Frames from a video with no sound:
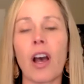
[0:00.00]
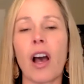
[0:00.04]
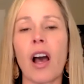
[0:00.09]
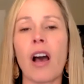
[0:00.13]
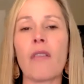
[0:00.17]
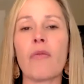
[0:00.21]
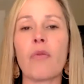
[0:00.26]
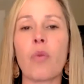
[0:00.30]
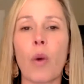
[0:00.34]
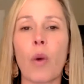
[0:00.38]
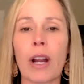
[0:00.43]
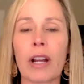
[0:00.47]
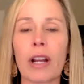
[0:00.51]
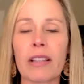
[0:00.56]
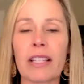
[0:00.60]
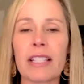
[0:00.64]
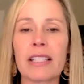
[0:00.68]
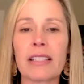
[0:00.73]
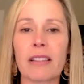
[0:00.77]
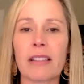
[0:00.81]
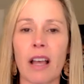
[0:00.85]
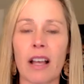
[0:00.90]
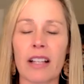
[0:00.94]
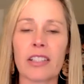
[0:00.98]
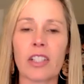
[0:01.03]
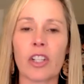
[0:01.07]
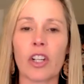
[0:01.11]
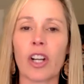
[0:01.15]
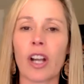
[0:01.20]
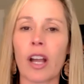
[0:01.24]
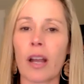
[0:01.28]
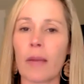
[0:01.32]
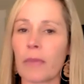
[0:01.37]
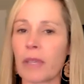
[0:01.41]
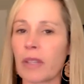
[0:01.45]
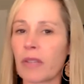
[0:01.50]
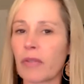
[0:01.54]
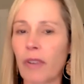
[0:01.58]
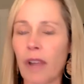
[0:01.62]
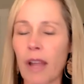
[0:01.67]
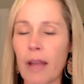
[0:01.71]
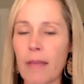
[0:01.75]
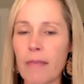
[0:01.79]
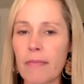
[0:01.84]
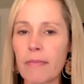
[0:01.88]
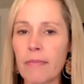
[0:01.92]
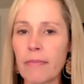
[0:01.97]
of where these thoughts are coming
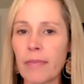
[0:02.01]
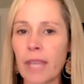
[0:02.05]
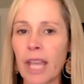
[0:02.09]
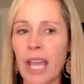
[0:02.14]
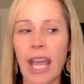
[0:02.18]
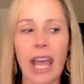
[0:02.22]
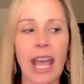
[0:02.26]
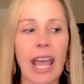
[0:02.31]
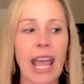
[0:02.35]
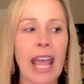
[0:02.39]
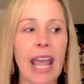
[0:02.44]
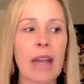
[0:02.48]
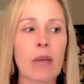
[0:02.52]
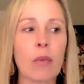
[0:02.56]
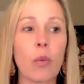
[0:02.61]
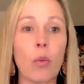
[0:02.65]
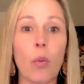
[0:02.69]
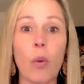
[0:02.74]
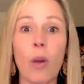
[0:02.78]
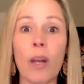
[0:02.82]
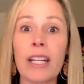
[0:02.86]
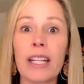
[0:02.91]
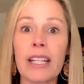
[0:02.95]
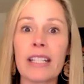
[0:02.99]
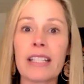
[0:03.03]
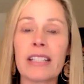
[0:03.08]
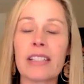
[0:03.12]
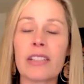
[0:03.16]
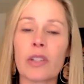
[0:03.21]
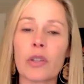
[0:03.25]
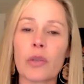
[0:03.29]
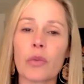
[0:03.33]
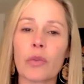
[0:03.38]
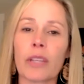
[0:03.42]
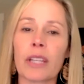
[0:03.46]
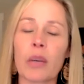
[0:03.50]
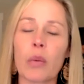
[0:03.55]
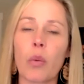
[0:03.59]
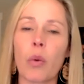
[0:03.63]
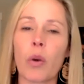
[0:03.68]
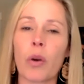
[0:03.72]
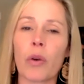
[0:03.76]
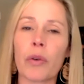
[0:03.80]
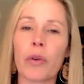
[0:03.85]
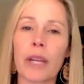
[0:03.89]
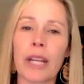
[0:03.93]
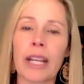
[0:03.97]
from and what it is you're really
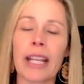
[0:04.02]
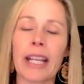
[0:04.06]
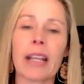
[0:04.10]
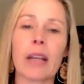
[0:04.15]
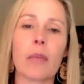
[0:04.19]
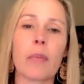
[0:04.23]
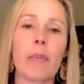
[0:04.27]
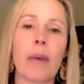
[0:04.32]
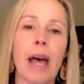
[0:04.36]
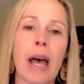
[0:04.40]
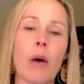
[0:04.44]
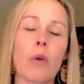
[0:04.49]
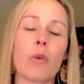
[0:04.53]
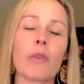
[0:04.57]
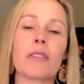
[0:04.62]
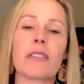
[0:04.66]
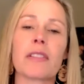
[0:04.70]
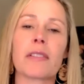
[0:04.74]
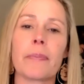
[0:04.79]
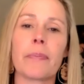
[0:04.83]
worrying about.